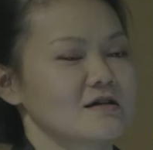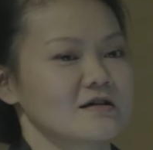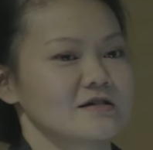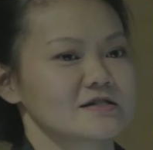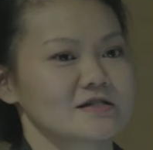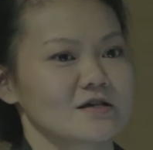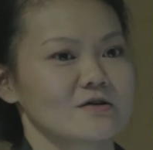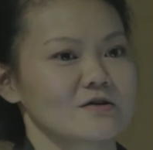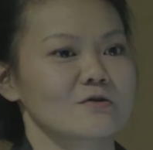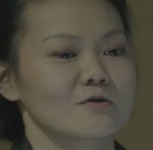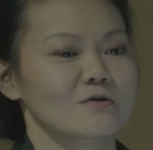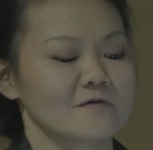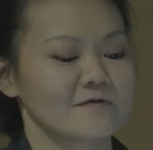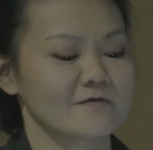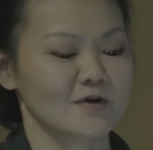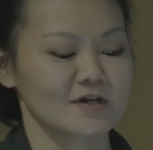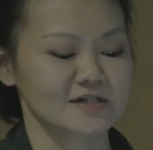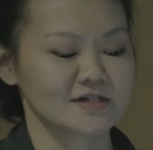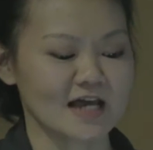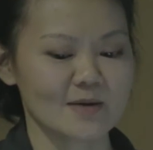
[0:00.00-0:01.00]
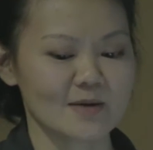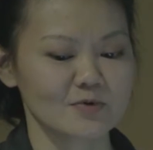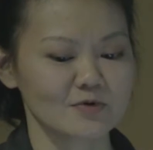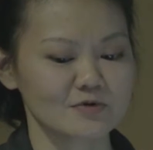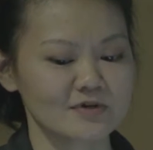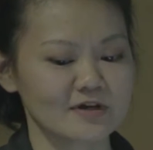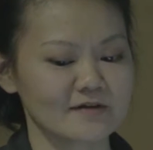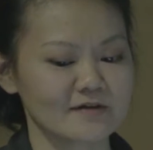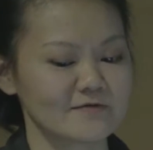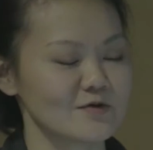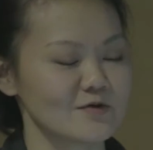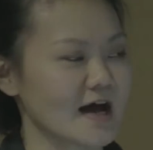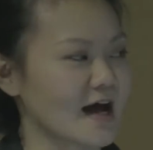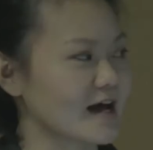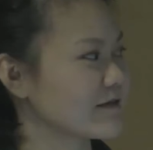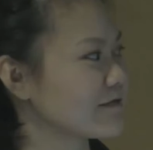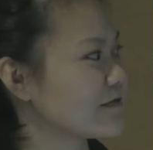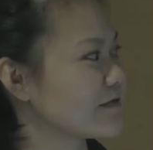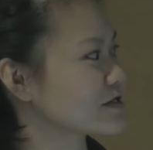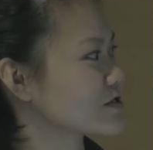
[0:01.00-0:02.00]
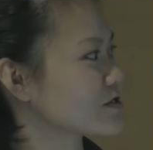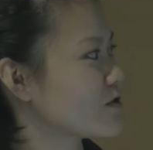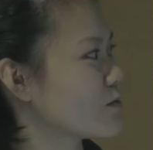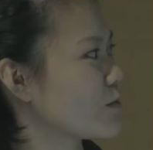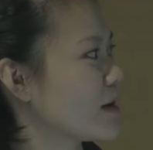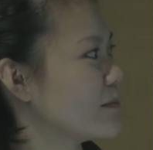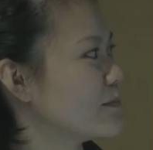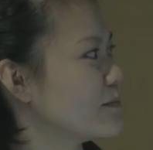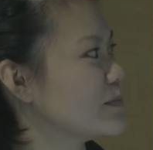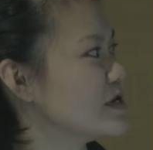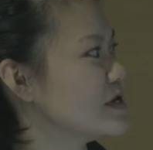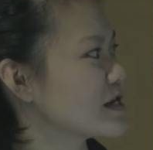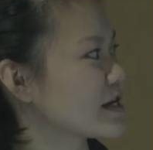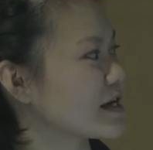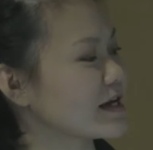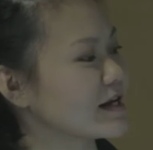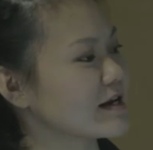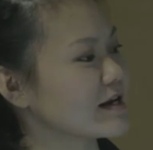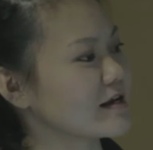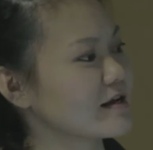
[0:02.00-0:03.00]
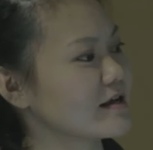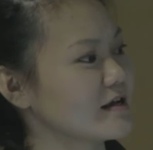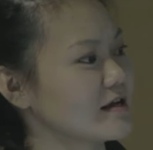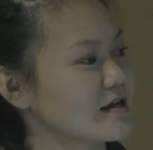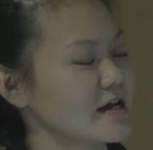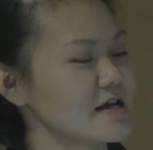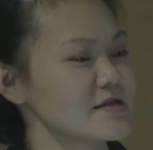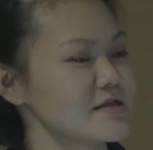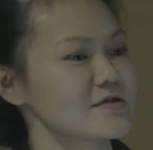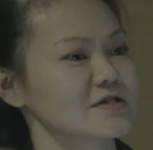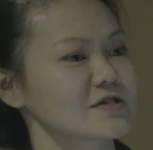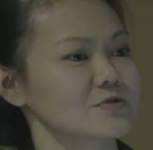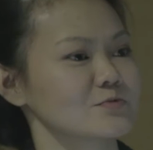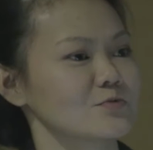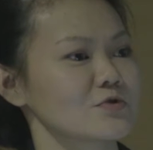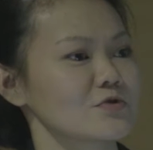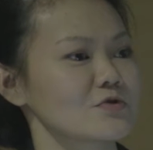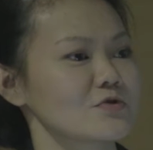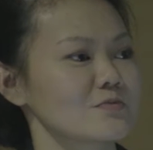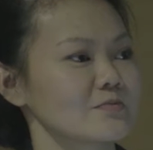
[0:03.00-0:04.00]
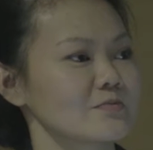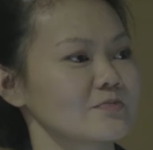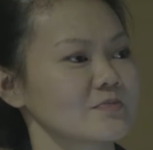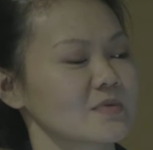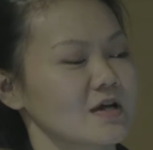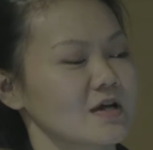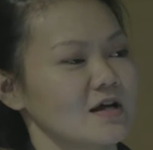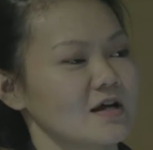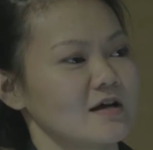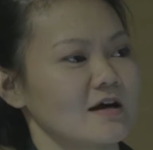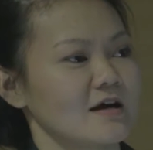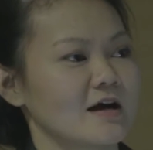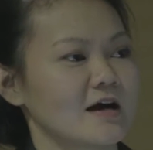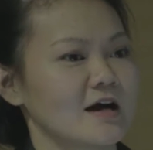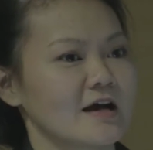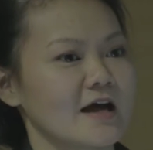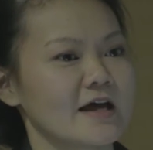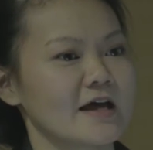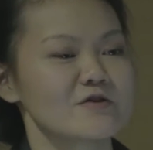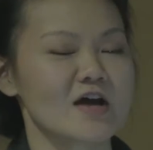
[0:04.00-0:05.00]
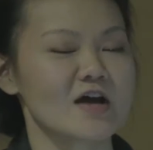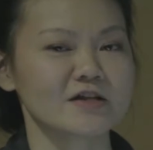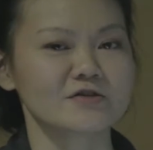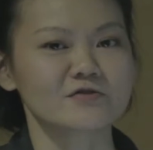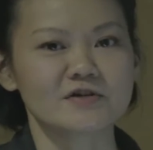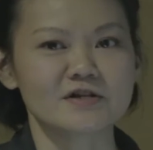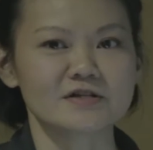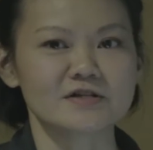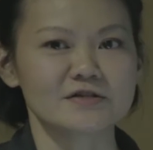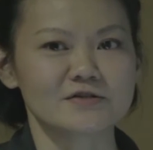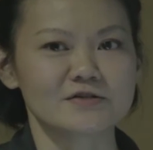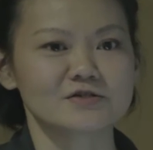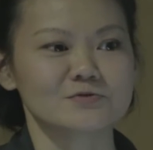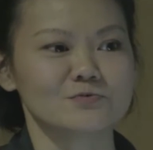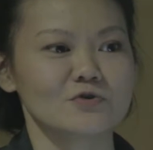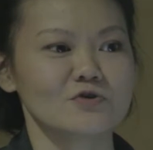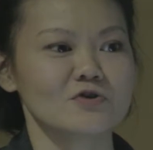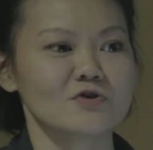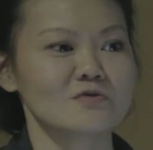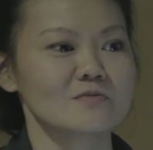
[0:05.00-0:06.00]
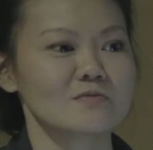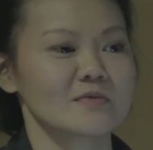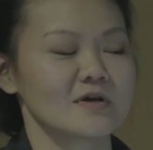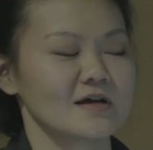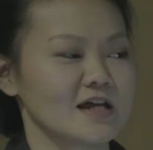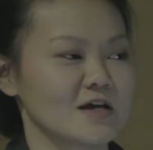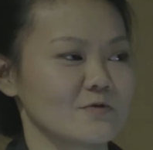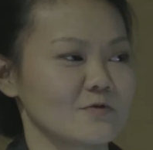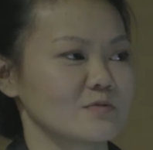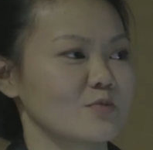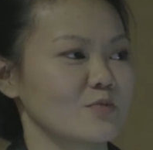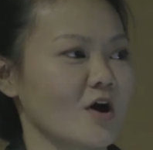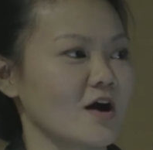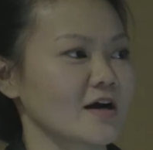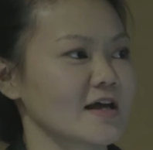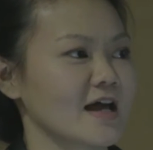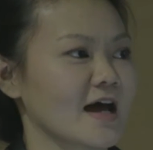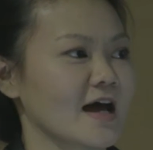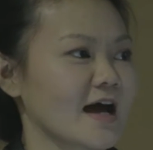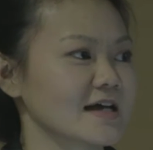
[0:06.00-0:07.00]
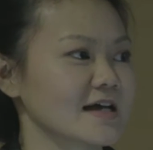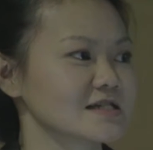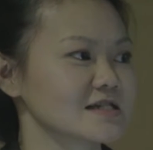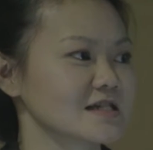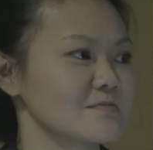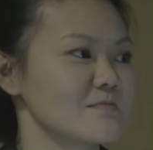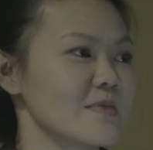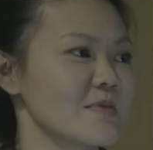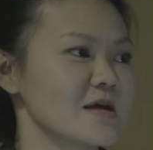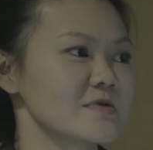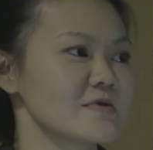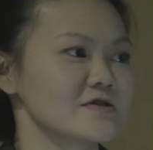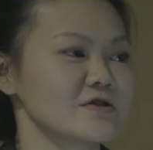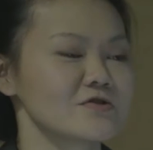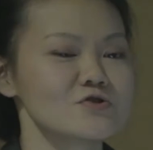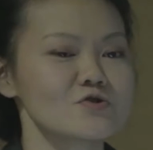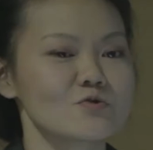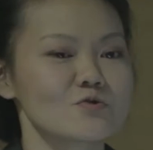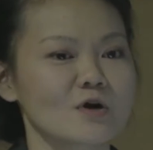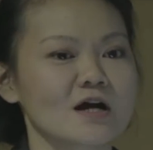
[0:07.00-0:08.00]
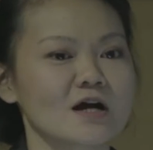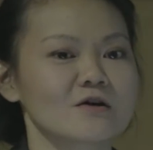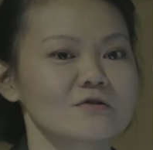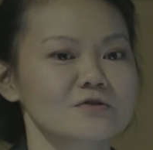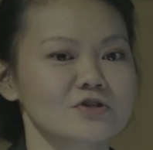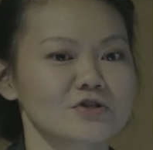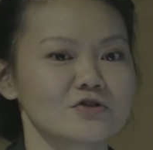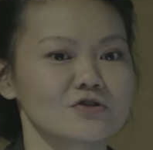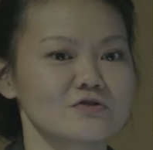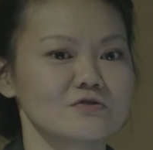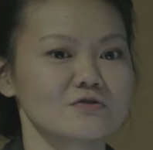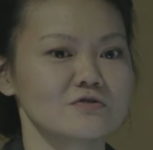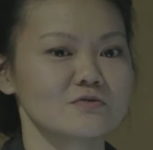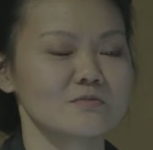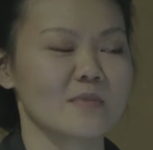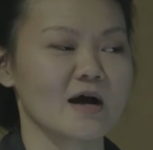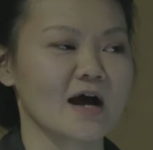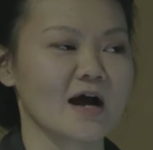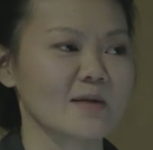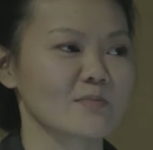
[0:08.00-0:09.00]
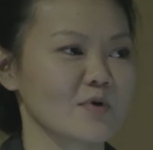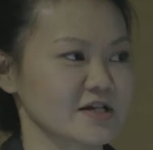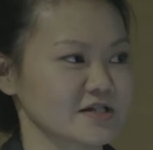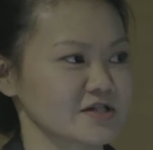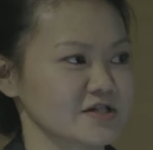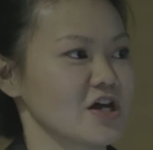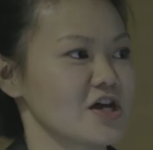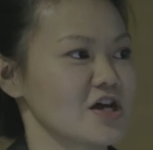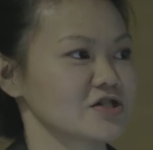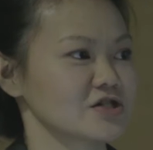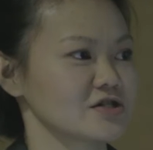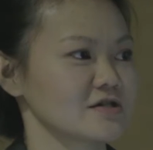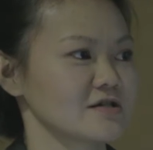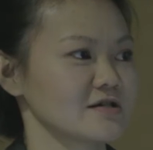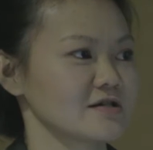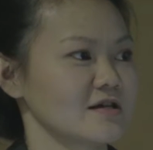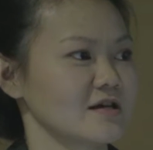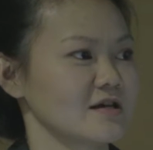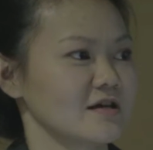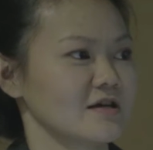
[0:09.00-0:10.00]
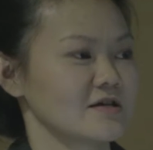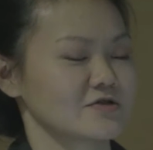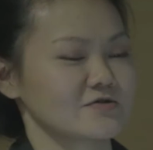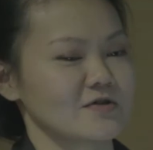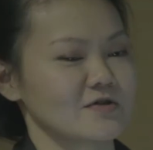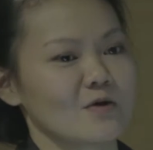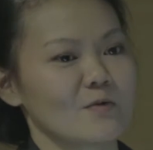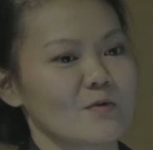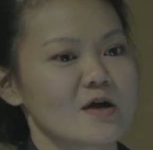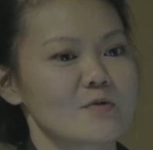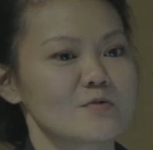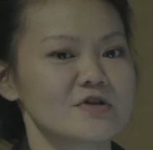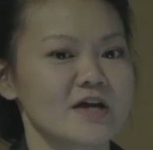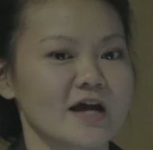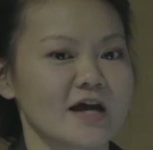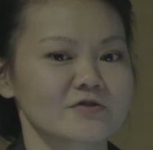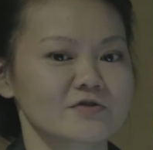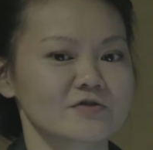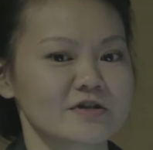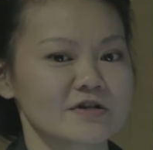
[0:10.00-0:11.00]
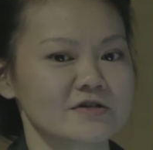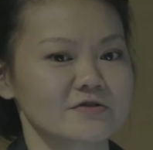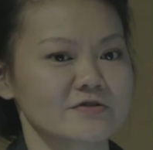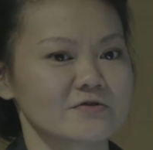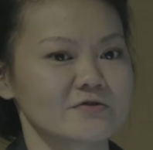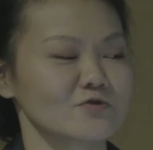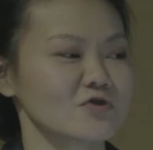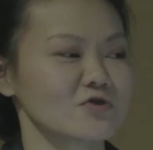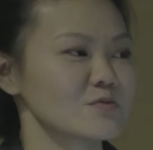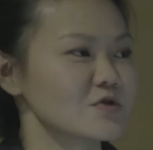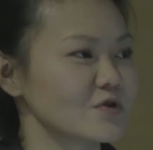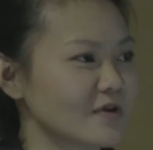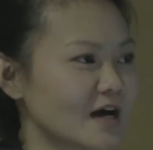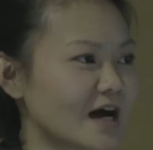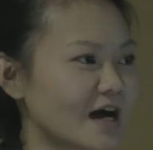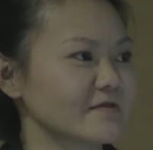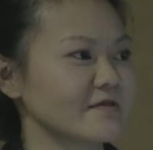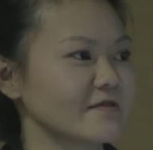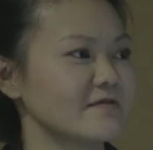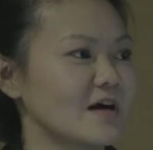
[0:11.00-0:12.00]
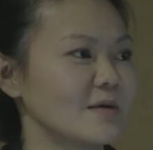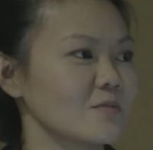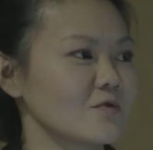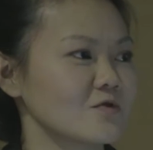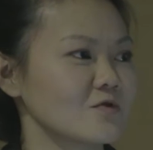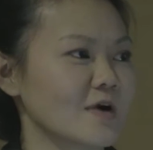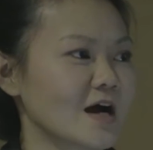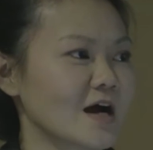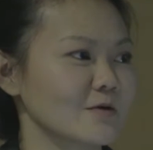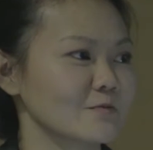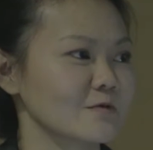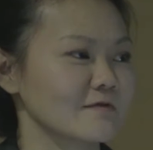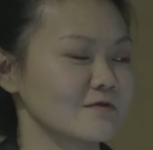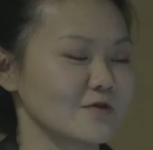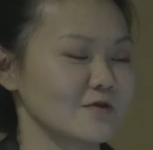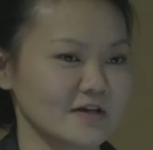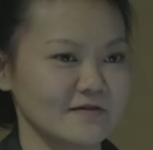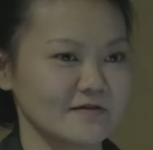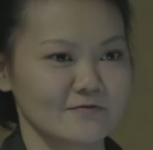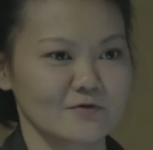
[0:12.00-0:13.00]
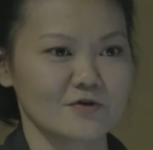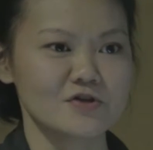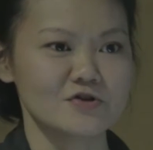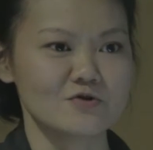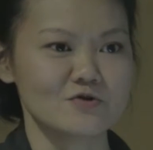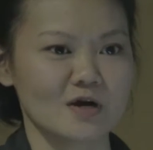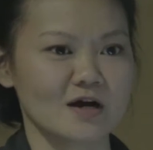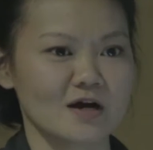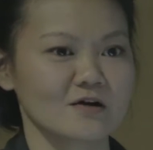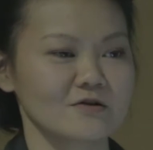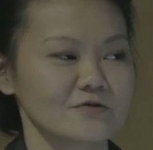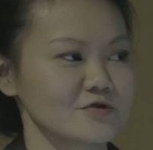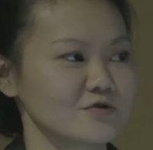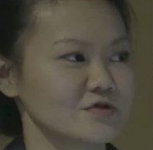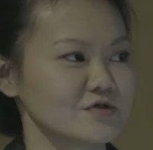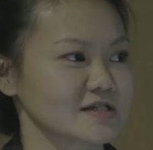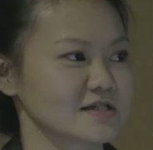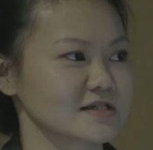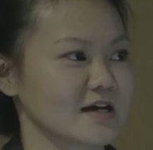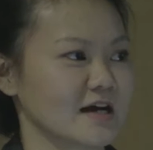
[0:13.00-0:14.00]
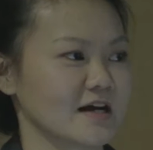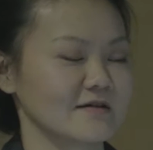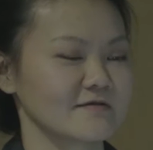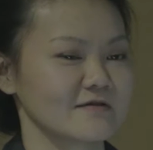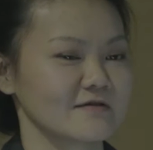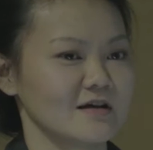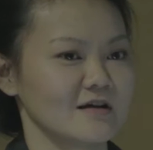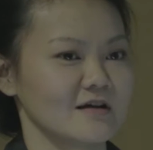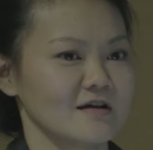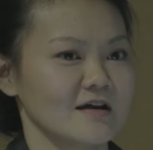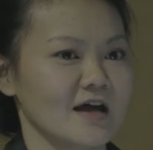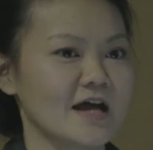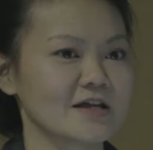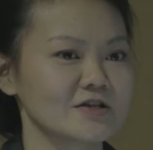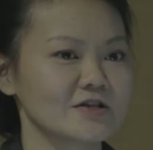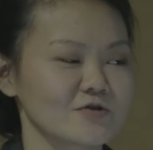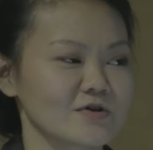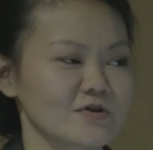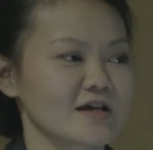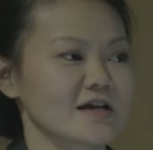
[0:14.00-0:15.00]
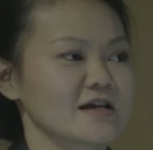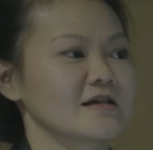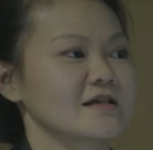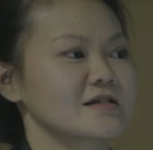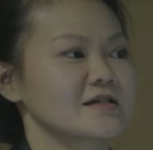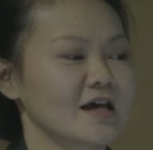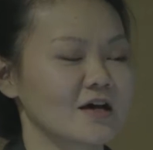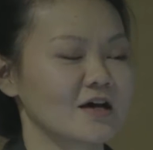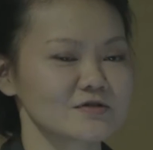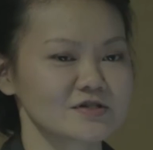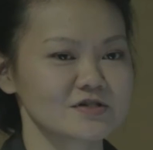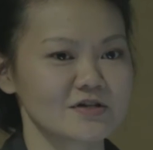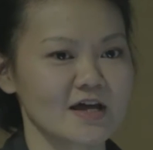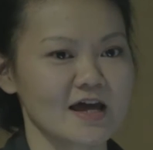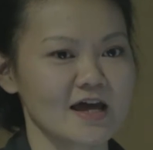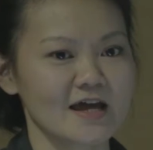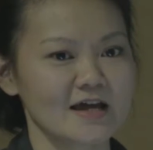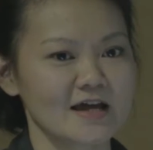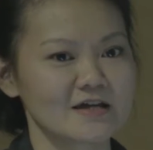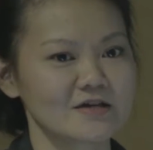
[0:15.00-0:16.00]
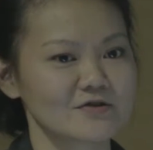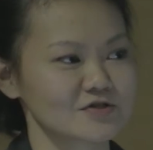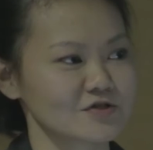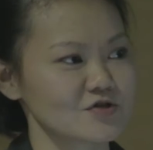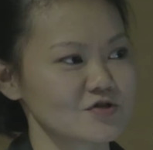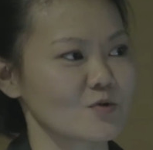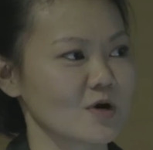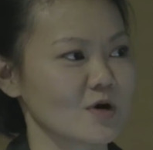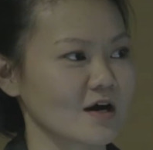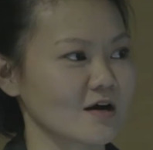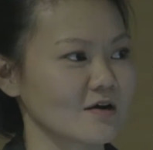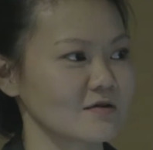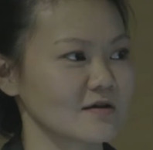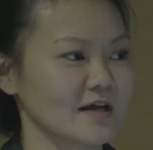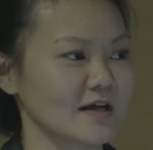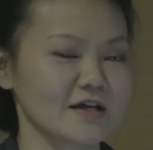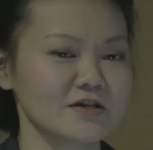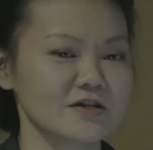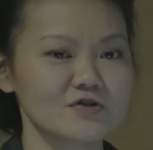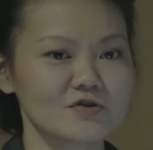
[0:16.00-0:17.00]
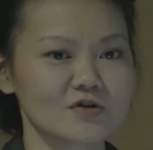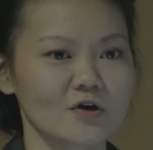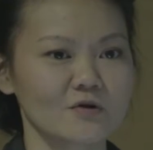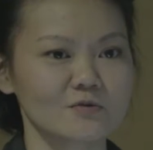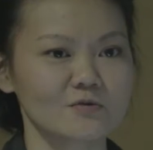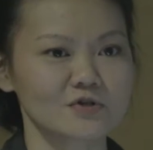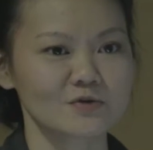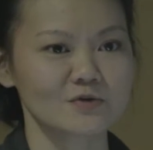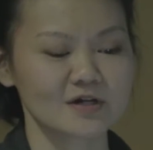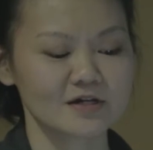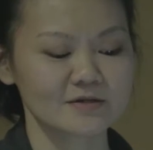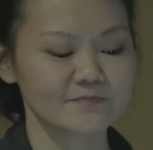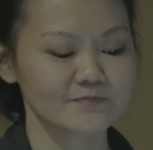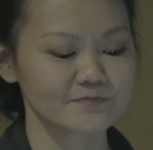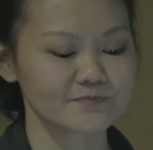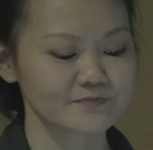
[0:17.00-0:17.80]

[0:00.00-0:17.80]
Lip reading: So for example, if you had a physical web beacon in this room and you entered into this room, it would broadcast maybe the URL to my presentation. So that way when you entered into the room, you don't have to fumble around with looking for a URL. You just kind of enter in, it tells you, hey, here's a URL, and then you go to it.